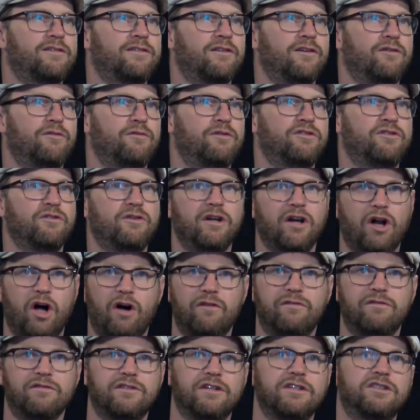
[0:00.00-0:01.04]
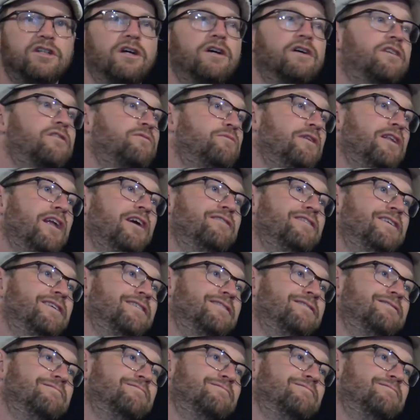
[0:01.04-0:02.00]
So we're doing it all from Saint John because we love it.